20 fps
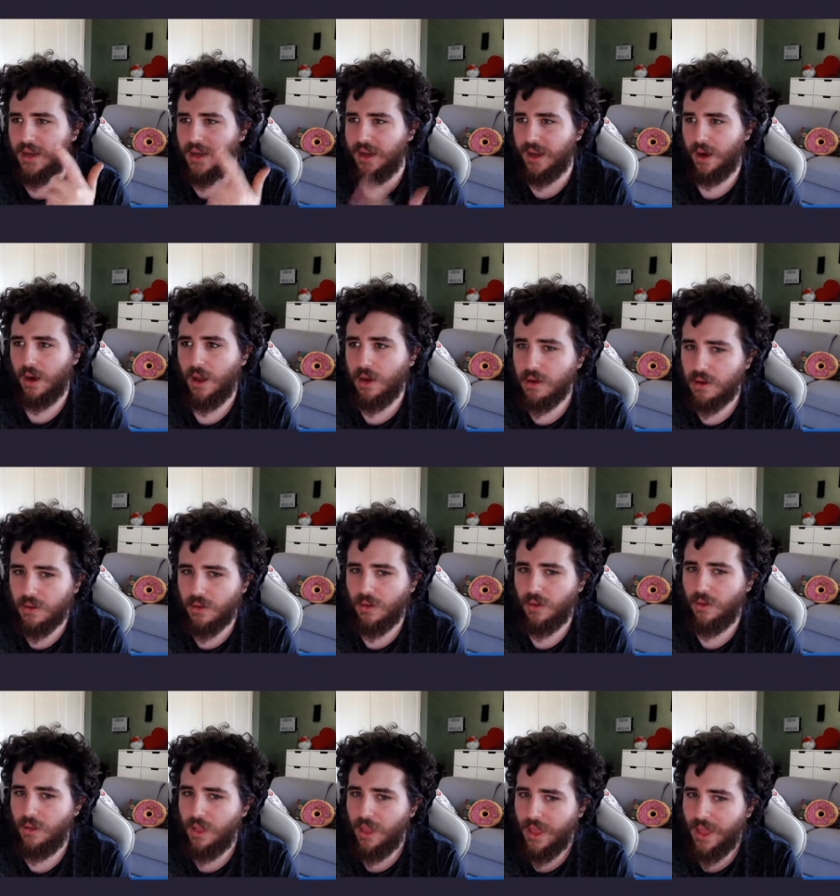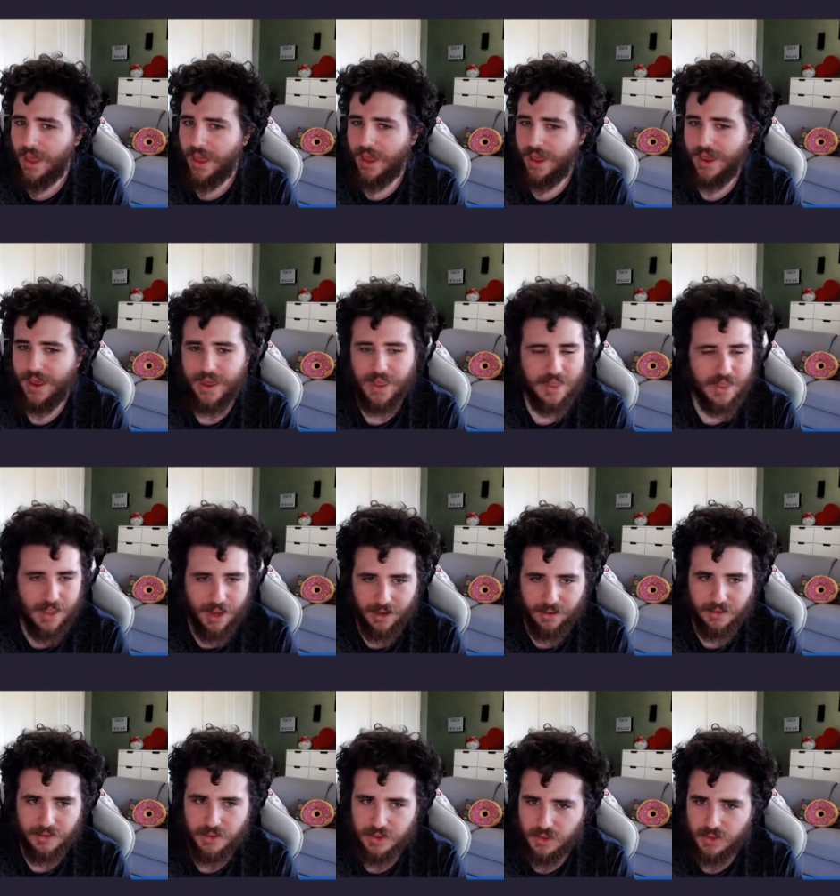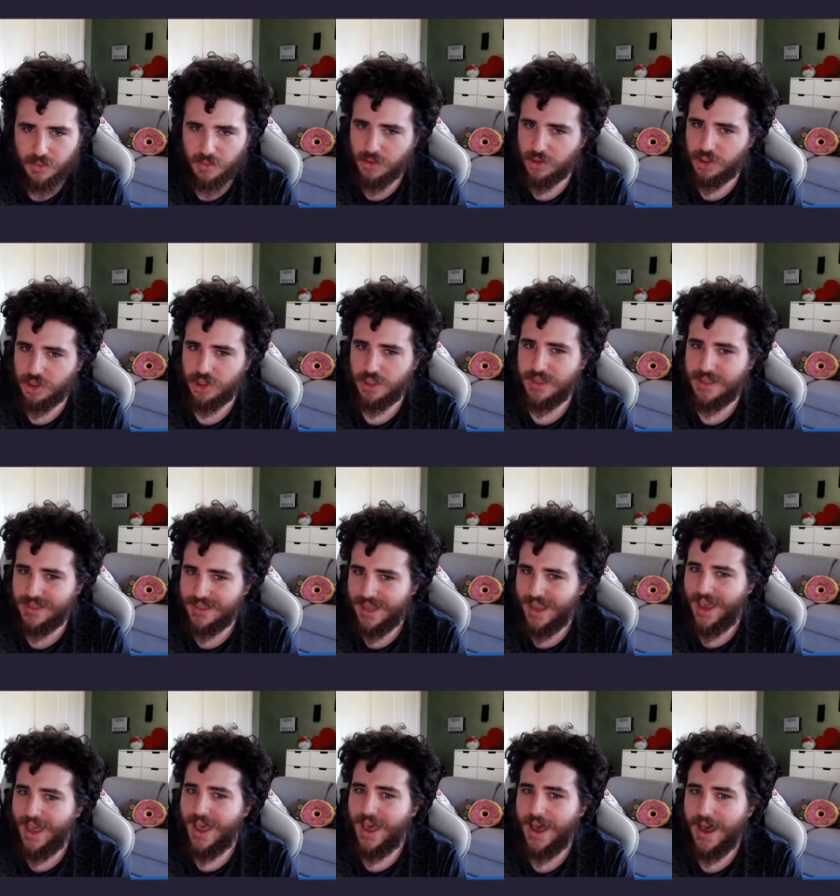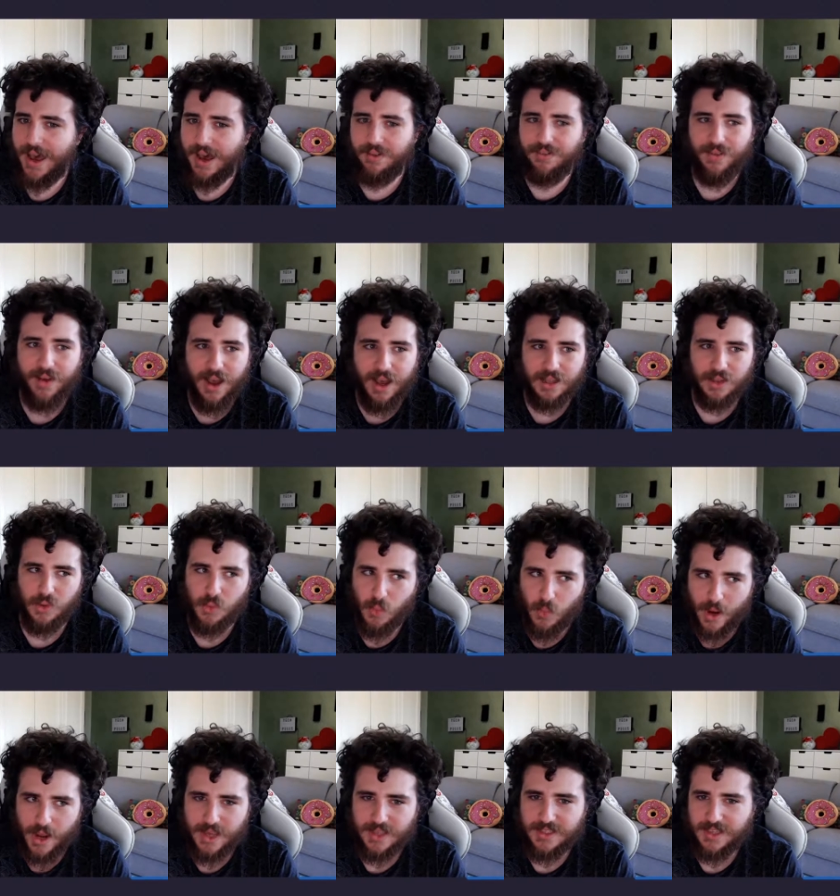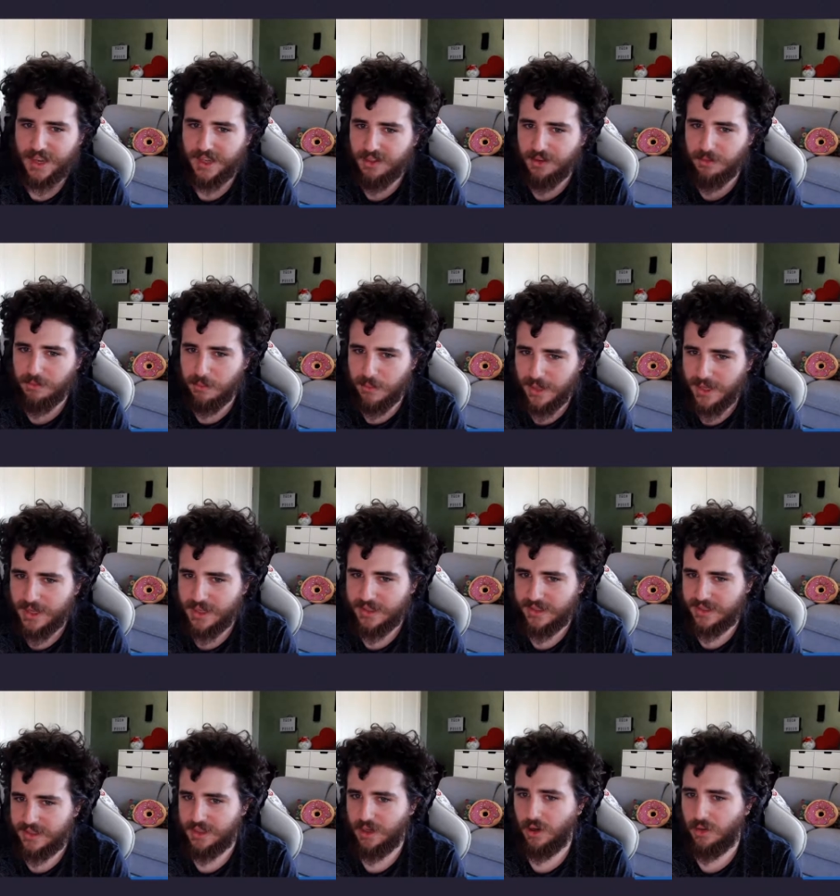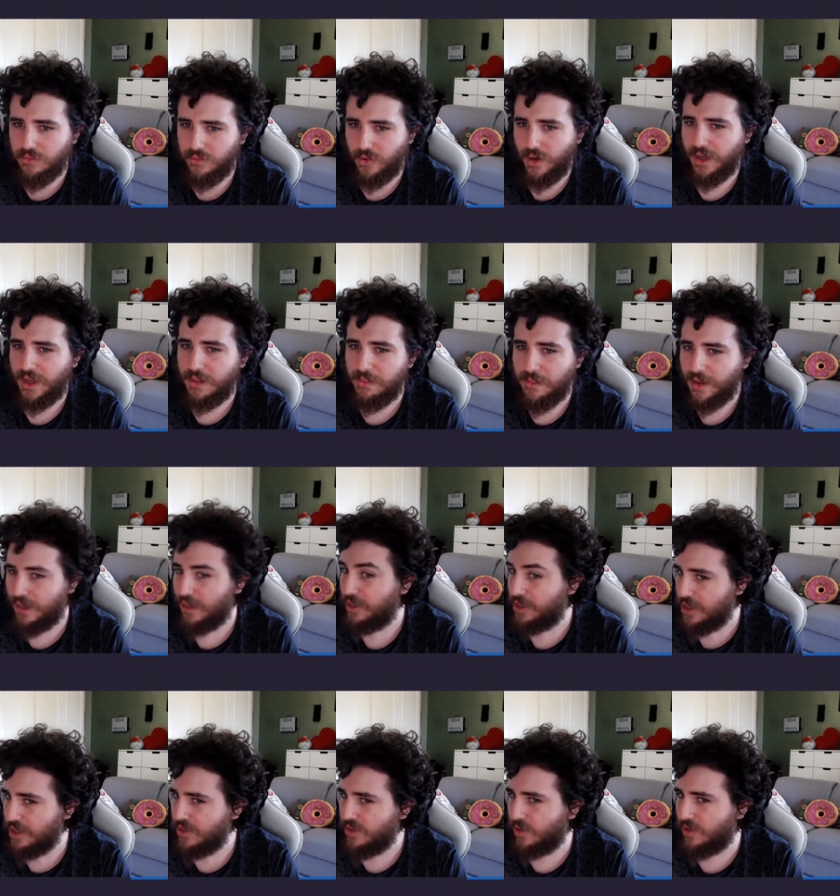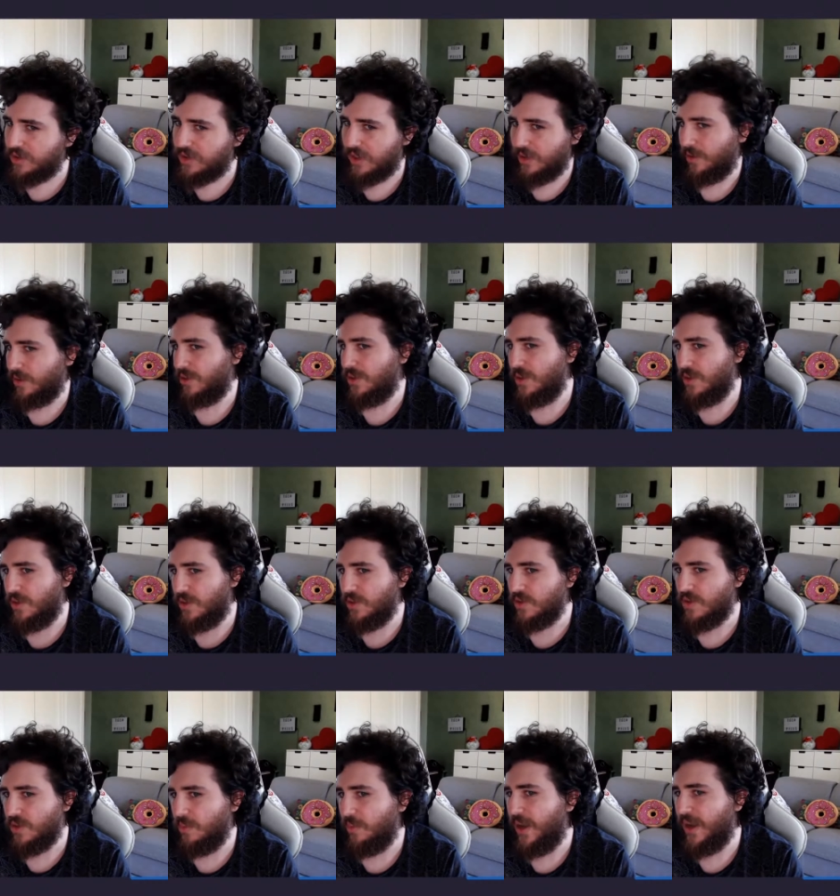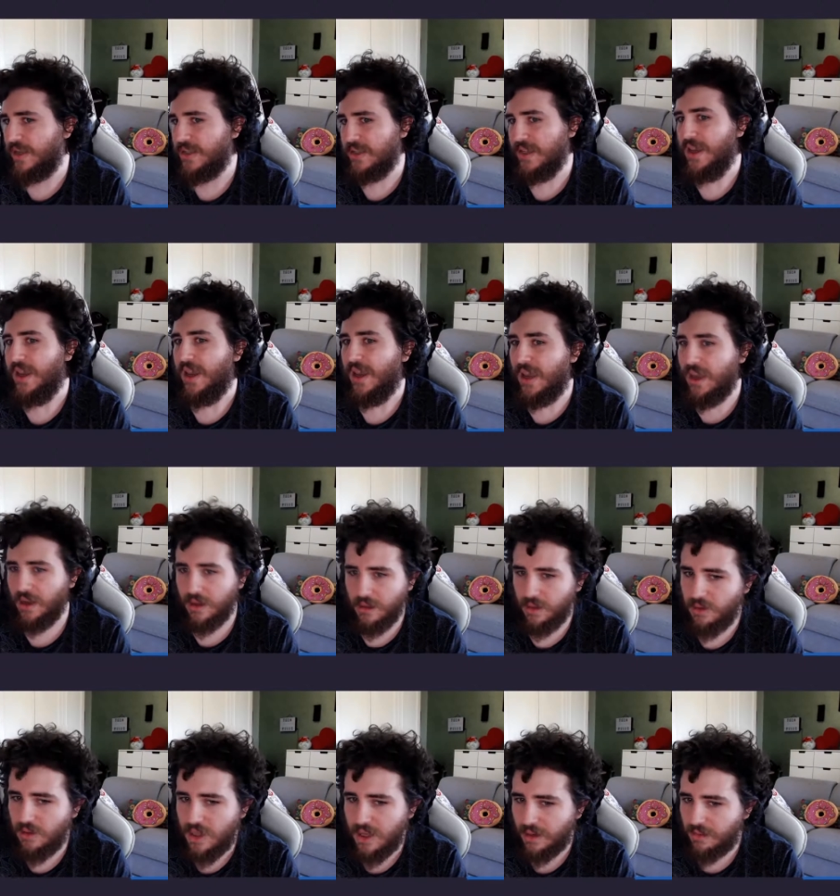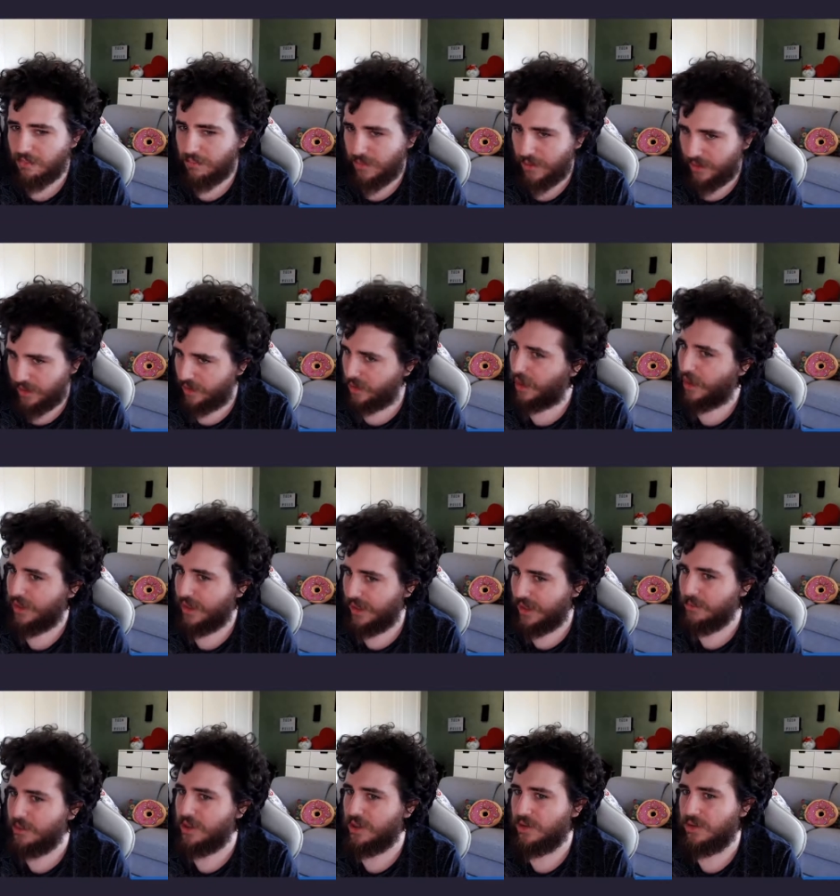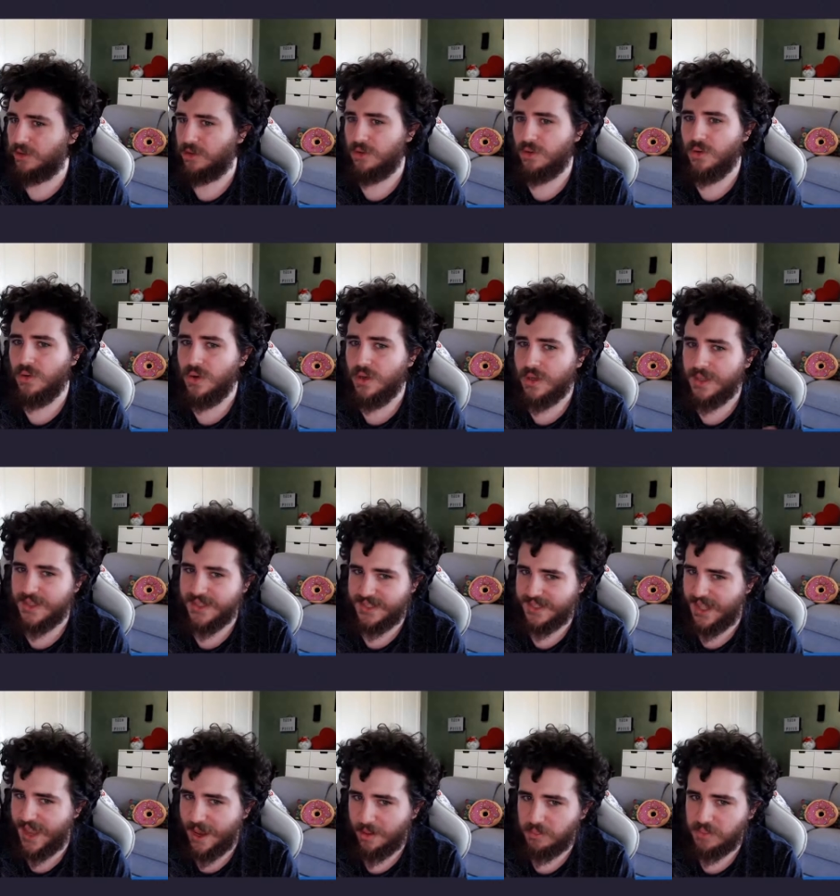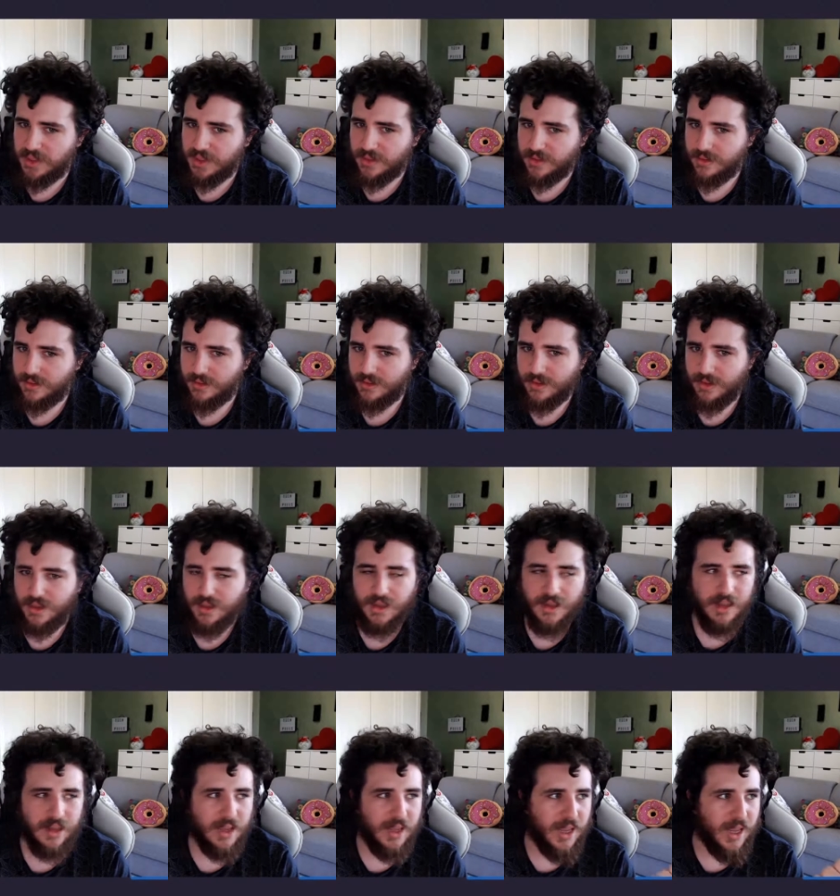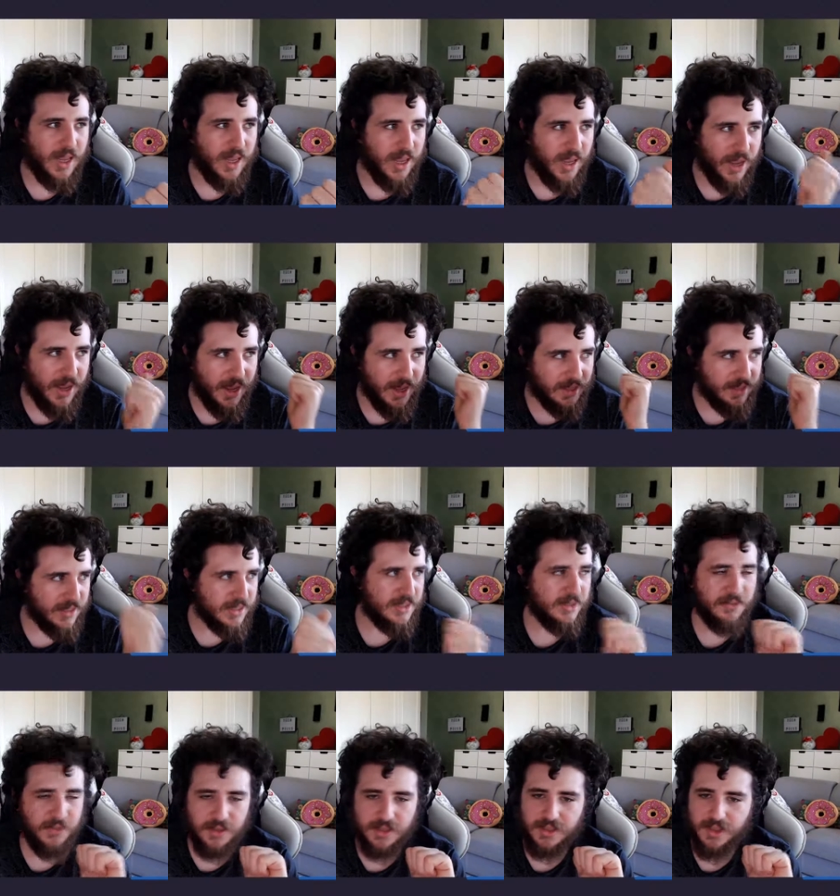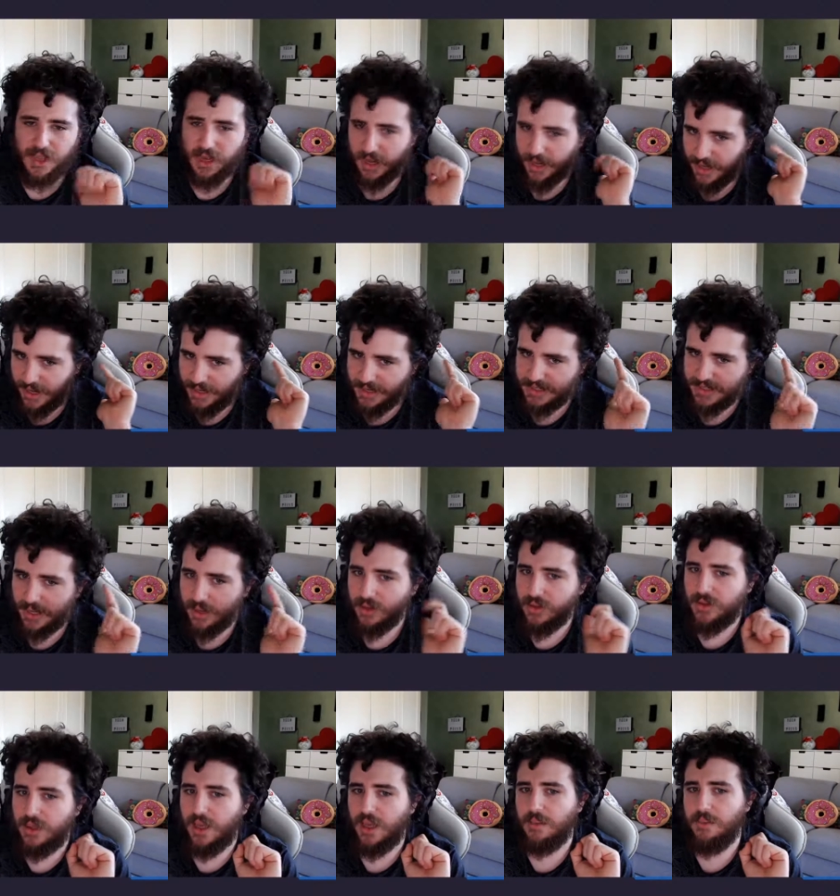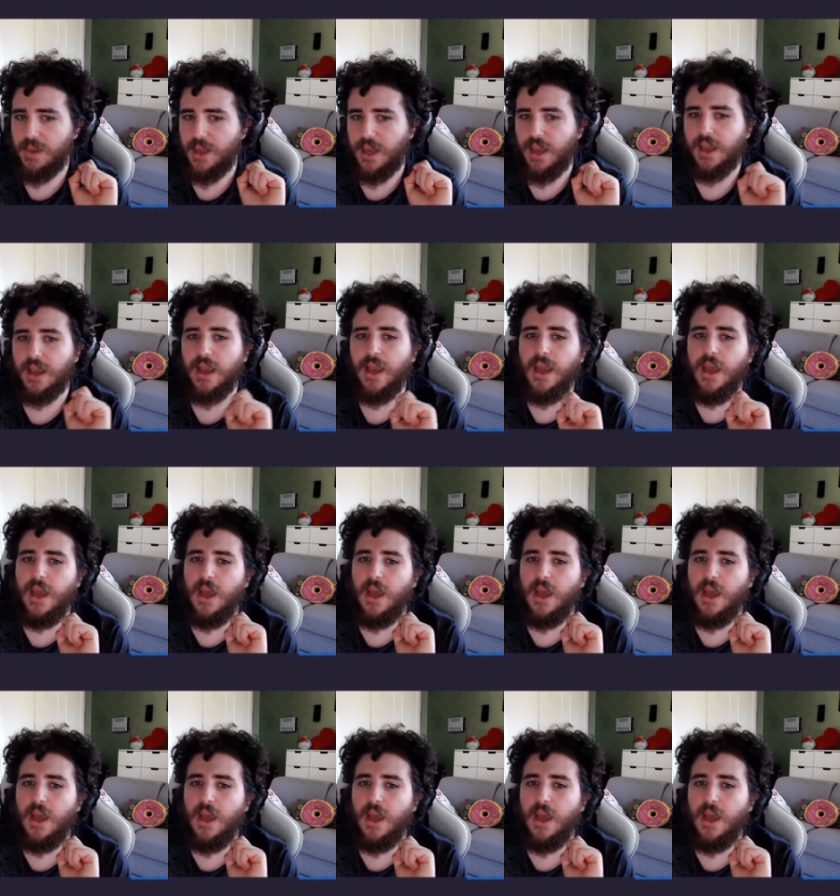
Canonical and other distributions have other ways, other means of tracking package installs across its user base, including, but not limited to, snaps. This is the first thing. And the second thing being,